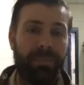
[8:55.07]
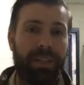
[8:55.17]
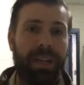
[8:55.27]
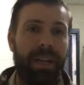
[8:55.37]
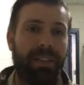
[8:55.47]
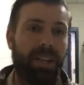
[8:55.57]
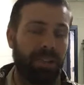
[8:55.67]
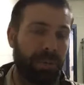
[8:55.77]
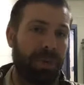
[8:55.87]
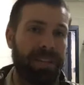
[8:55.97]
But
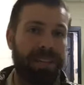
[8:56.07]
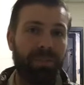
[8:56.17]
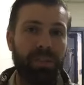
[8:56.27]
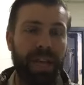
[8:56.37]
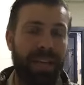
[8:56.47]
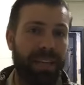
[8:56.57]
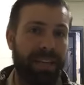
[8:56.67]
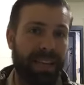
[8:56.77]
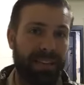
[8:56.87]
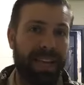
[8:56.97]
touching base every day and,
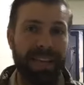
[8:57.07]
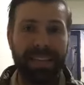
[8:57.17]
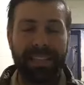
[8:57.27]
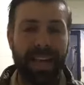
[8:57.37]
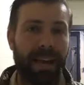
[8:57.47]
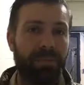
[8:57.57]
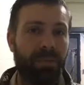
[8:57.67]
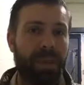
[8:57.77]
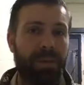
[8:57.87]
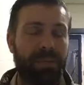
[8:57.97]
and taking time for
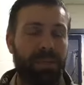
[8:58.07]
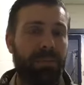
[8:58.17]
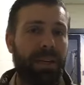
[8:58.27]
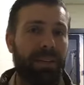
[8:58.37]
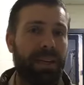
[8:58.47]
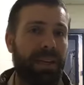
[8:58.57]
them is a big thing.